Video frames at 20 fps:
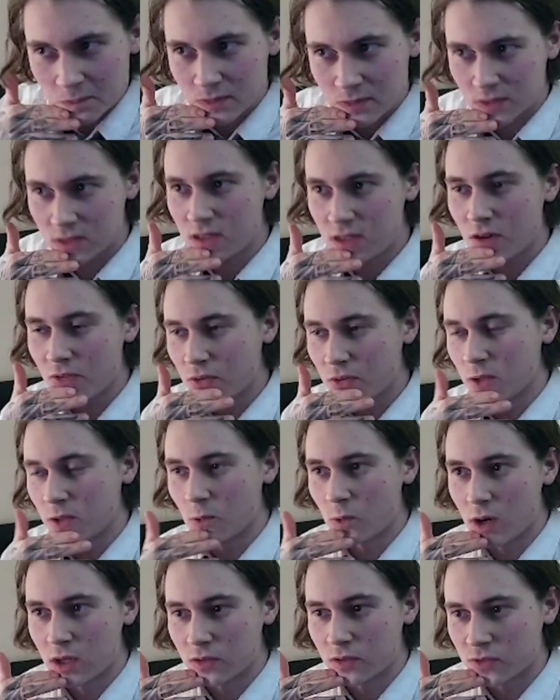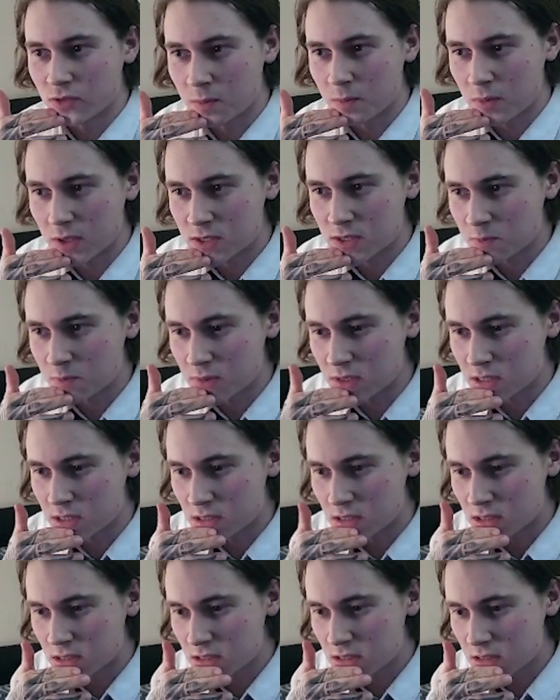definitely one of the best
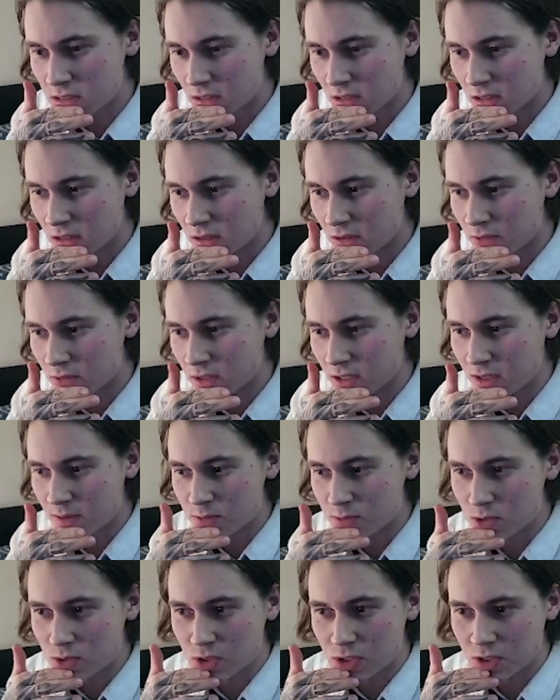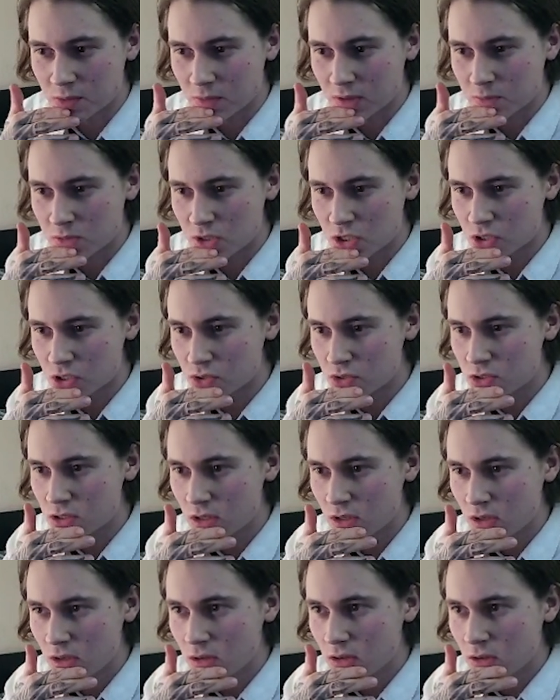pieces when it comes to stream commissions.
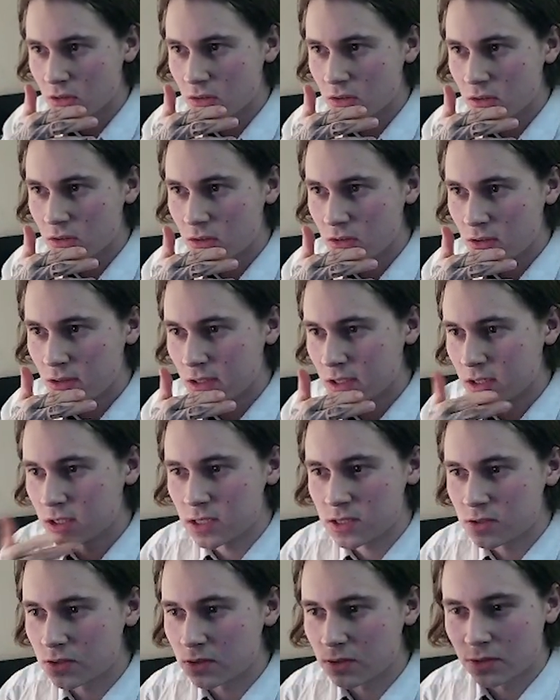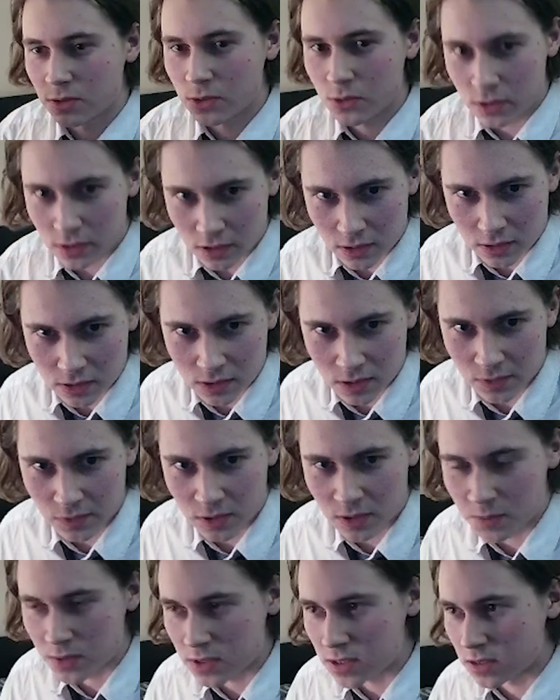It doesn't really look like a
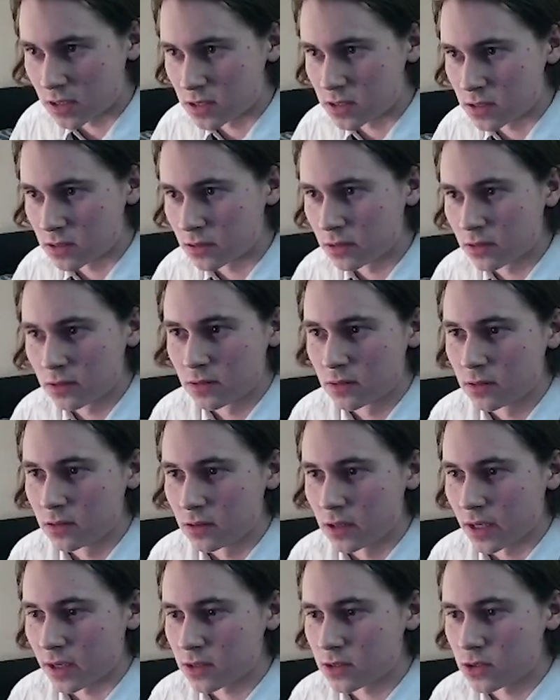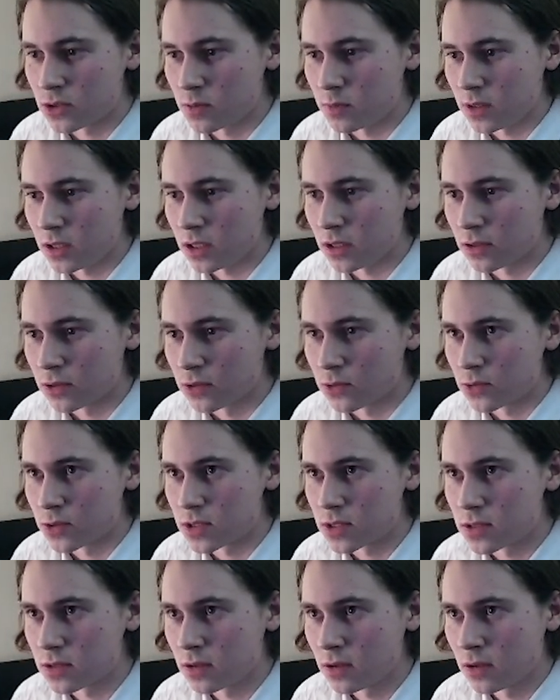quick piece, does it? Like, to me, it looks